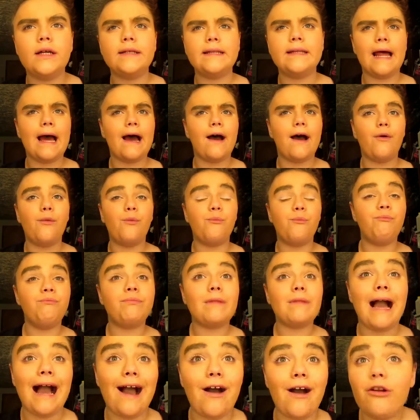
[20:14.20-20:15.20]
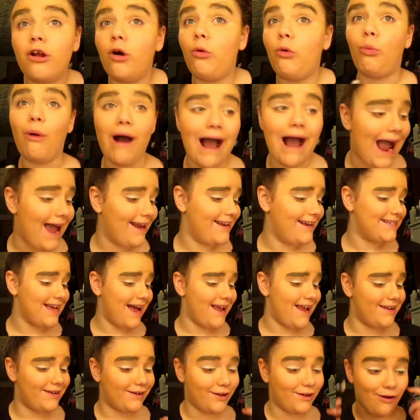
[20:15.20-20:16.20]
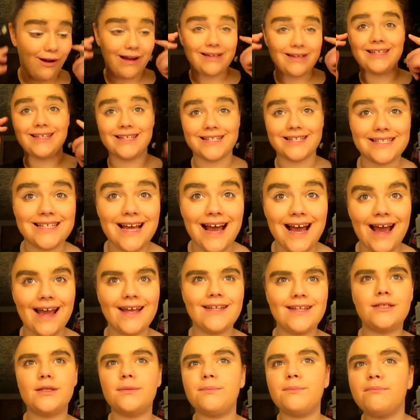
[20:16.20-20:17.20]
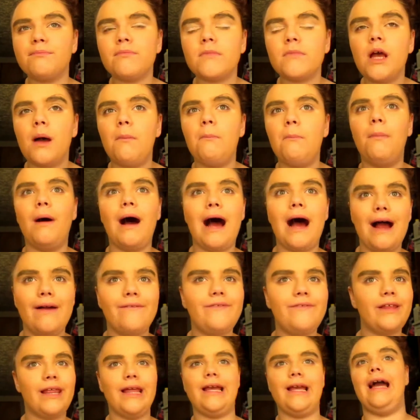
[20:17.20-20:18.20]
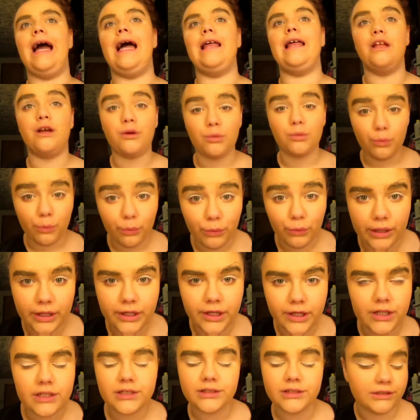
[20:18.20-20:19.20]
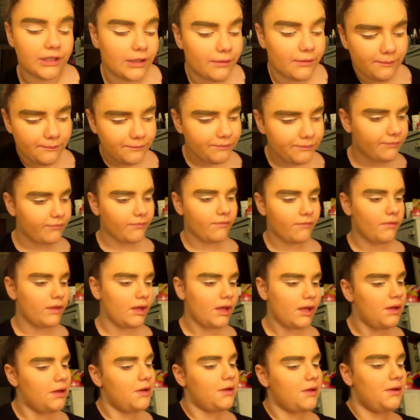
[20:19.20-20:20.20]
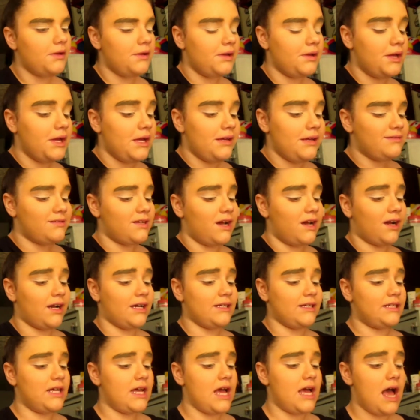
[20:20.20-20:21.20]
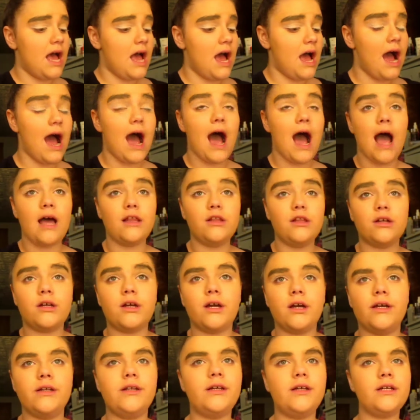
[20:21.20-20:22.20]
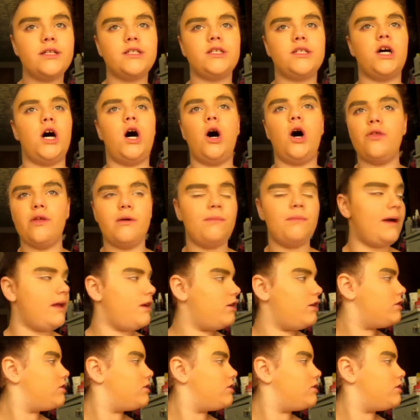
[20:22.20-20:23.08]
Now, I don't know why I decided to go out to the sides, but I feel like I look really good, so. As long as I look good, glowing from